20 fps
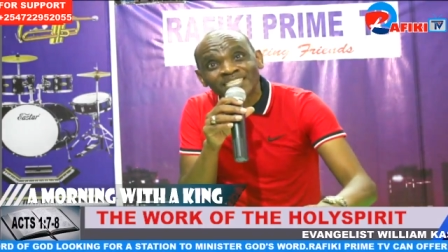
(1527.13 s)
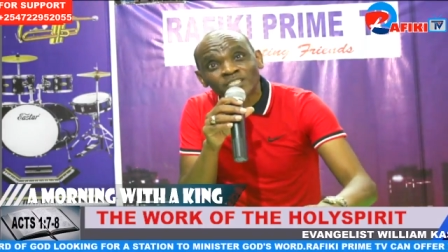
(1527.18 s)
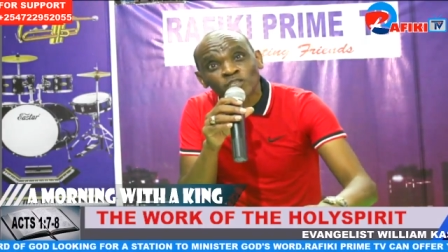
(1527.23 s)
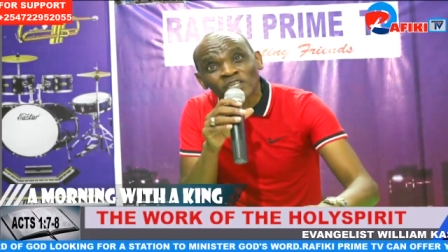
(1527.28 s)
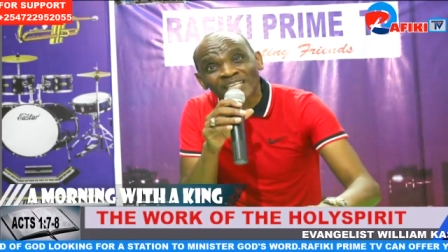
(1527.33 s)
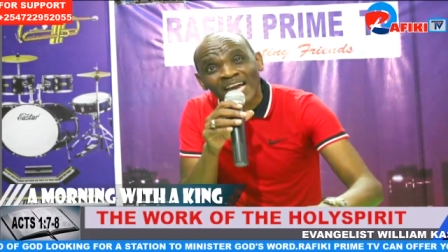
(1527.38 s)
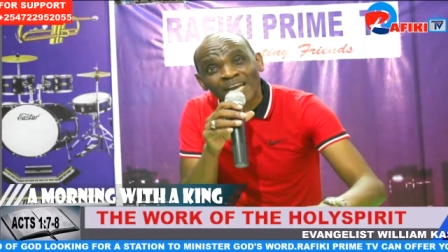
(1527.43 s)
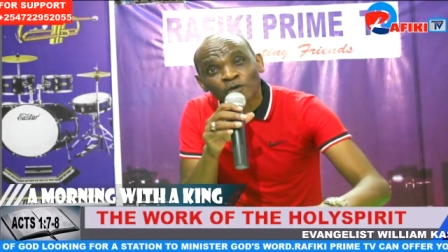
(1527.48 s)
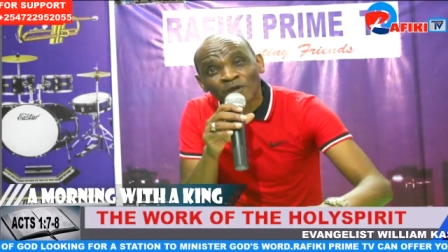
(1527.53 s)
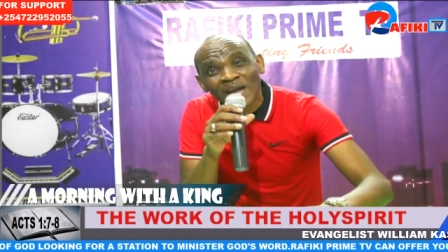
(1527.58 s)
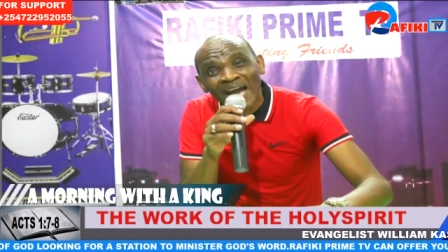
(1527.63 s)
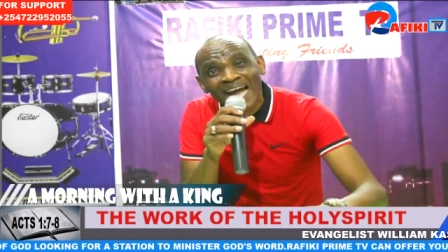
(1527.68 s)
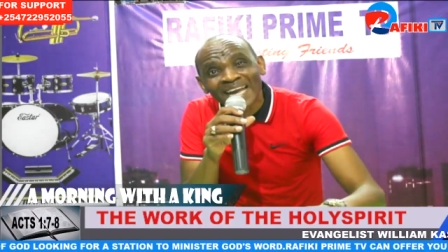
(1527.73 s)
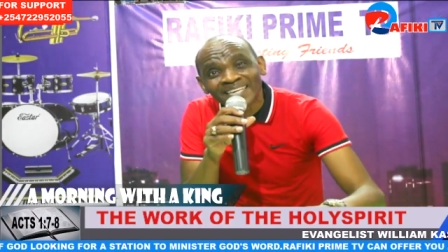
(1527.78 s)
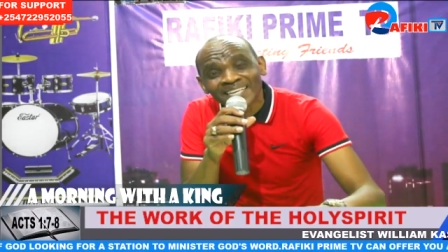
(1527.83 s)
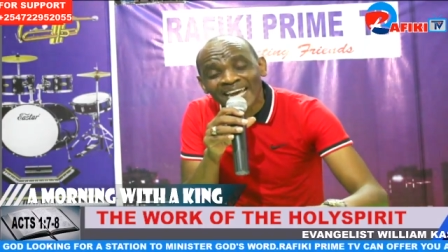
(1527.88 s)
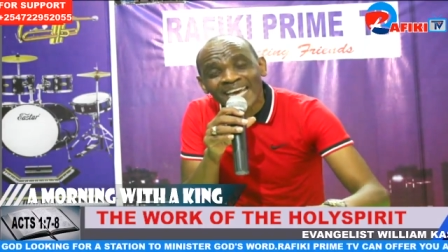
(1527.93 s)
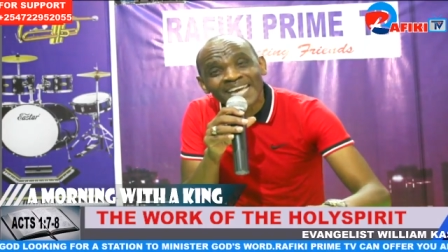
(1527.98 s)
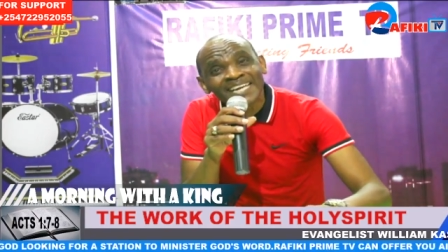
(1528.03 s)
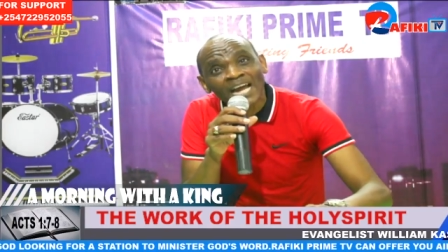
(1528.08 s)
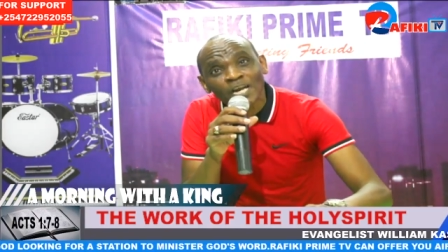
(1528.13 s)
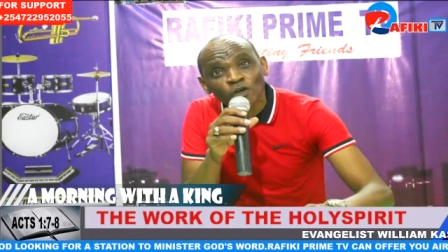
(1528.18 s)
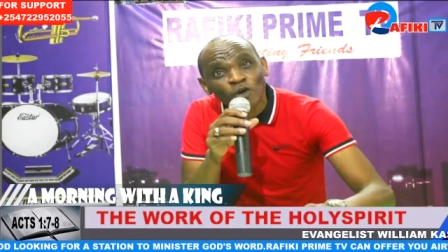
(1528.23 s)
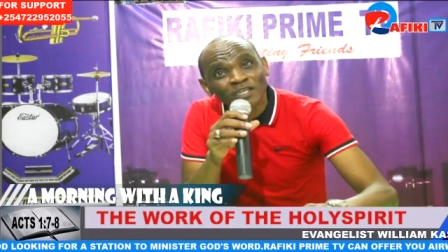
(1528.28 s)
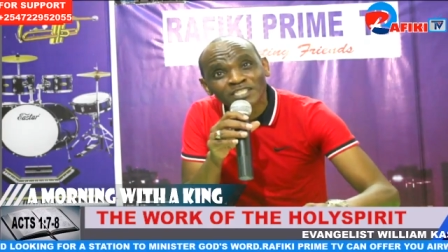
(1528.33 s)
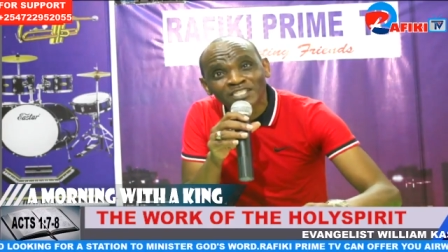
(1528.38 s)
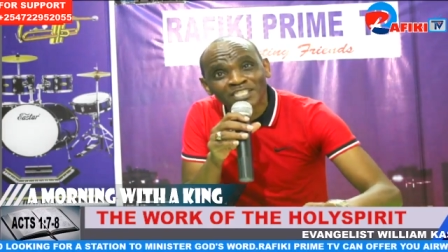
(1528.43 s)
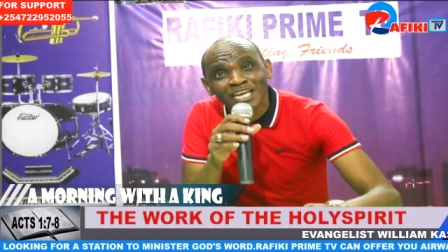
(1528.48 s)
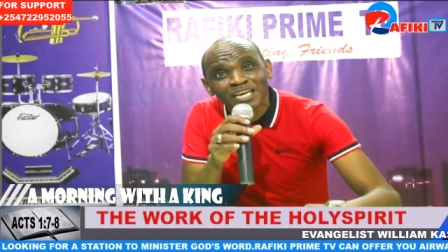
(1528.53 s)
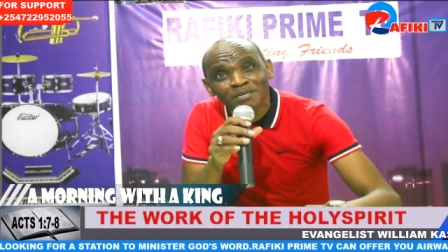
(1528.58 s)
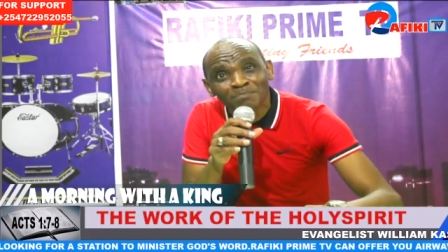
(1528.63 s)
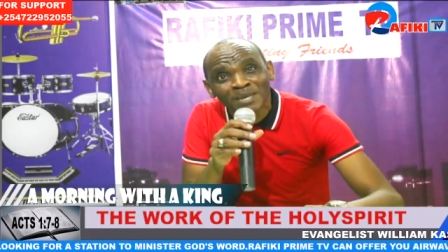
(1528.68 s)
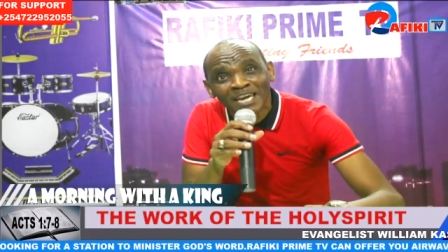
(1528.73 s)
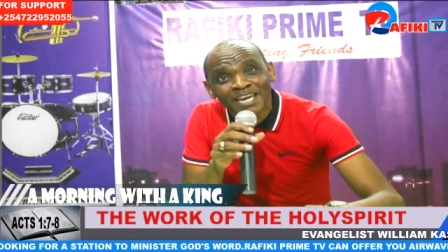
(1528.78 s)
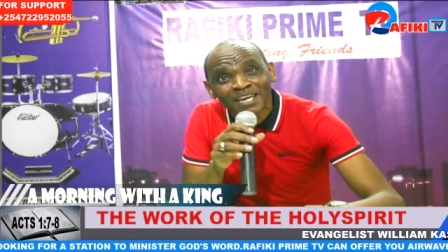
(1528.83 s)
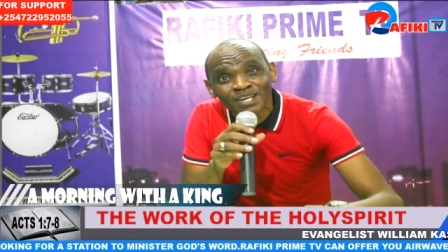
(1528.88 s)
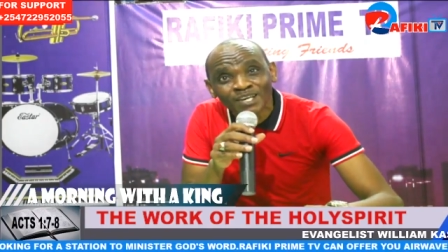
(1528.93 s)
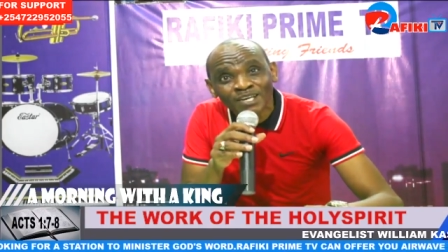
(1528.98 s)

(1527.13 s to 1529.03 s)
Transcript: under an anointing in me.